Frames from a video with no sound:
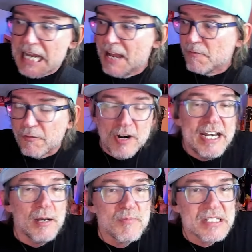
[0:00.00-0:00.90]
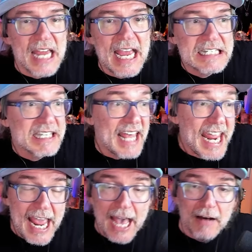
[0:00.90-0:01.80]
and freedoms as
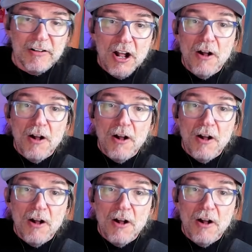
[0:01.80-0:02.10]
they have.